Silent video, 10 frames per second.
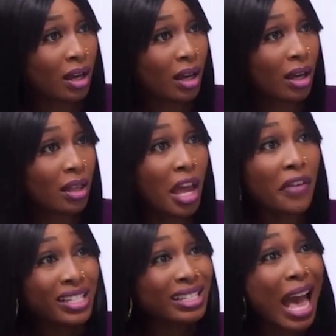no way
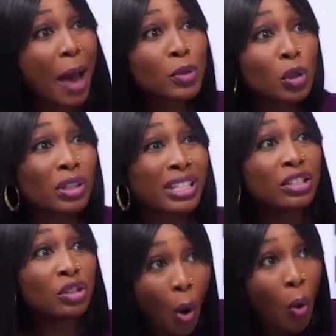she would work with me on
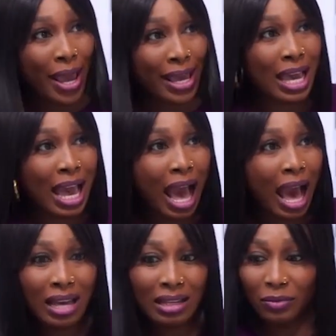the project
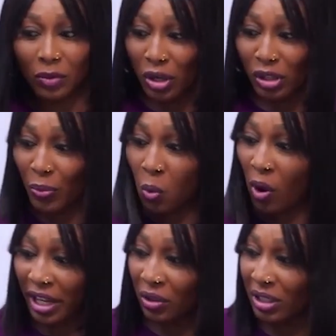and that it wasn't
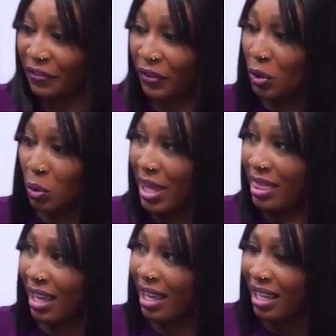possible for her to
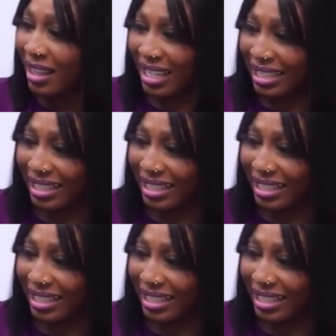do so.